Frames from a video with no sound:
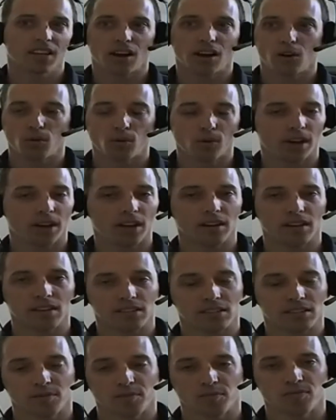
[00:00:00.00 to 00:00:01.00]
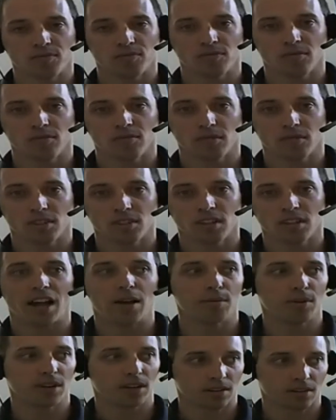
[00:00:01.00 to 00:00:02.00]
outweighs
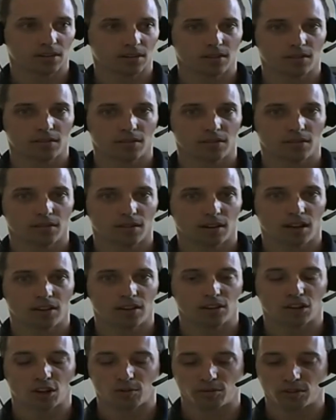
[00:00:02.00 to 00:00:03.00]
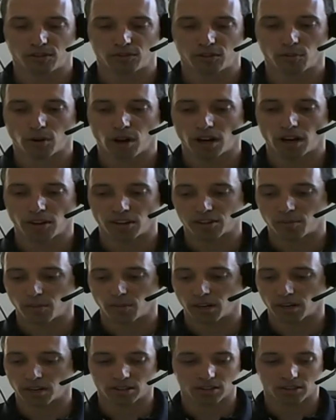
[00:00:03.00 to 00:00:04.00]
timing in terms of your progress
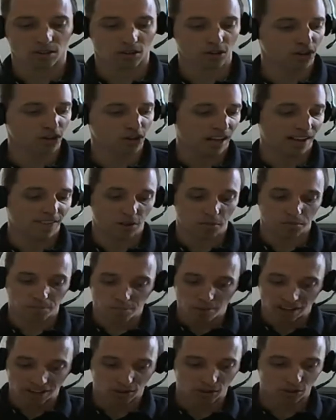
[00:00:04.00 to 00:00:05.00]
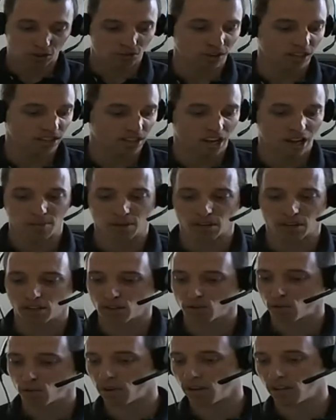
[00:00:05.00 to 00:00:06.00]
markers. So you could have the best nutrient timing in
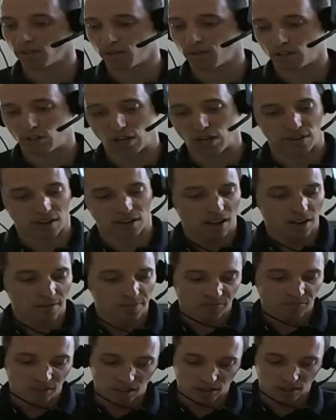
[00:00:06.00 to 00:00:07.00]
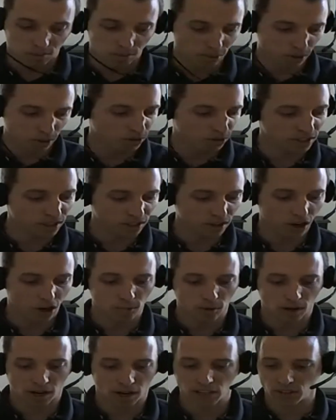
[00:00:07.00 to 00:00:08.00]
the world, right? You have some protein and
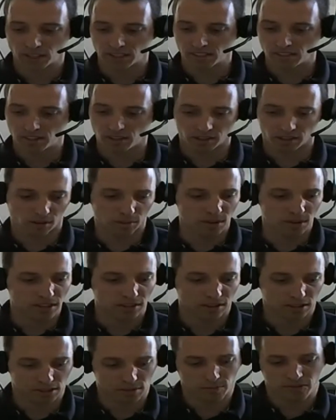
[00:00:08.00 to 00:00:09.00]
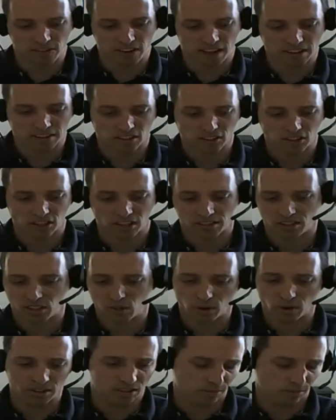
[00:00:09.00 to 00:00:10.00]
carbohydrates, like some fast digesting
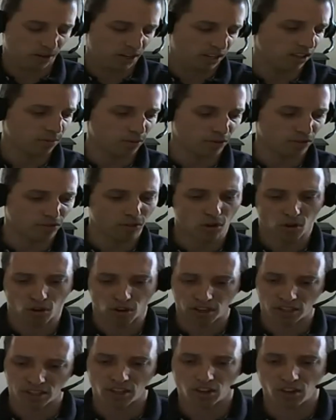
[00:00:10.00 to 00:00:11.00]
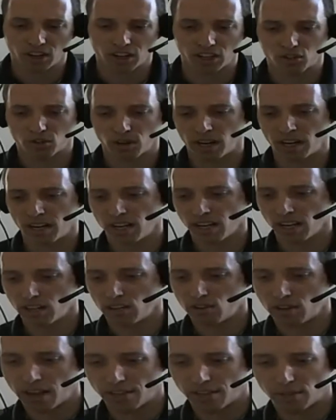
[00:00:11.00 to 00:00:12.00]
ones immediately before and during training, and
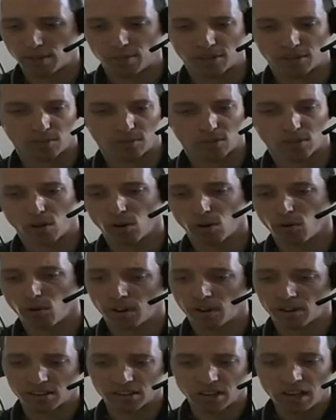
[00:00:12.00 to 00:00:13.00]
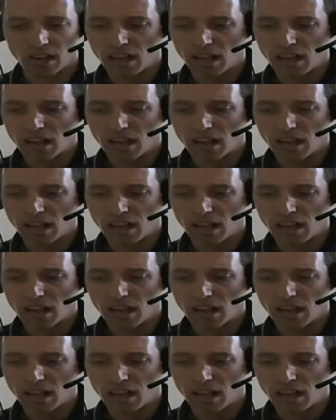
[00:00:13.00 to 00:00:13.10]
you have maybe some slower ones